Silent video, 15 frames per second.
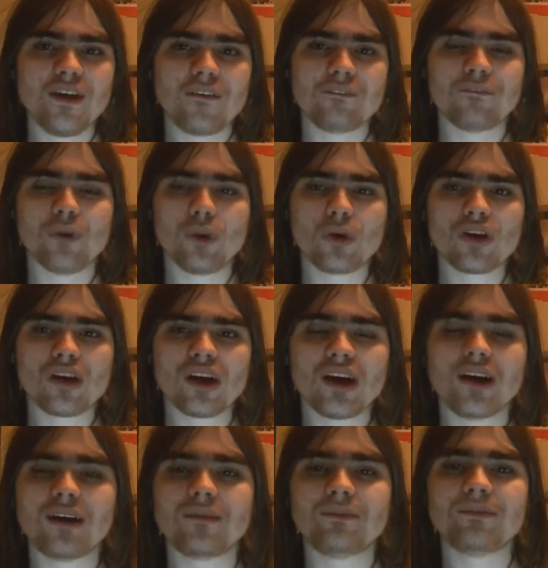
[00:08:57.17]
for
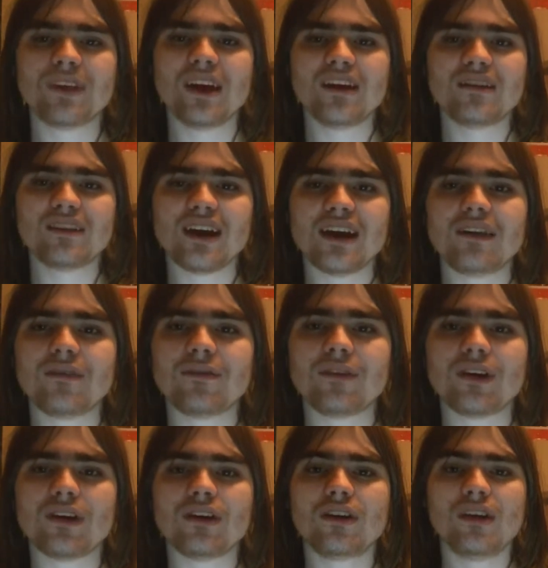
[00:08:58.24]

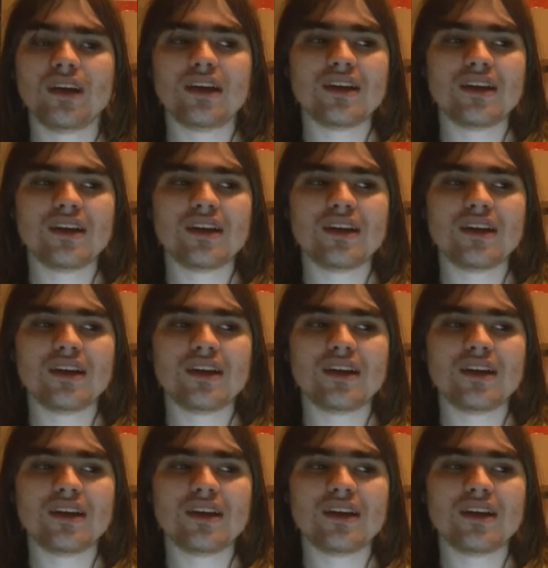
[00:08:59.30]
Titanfall.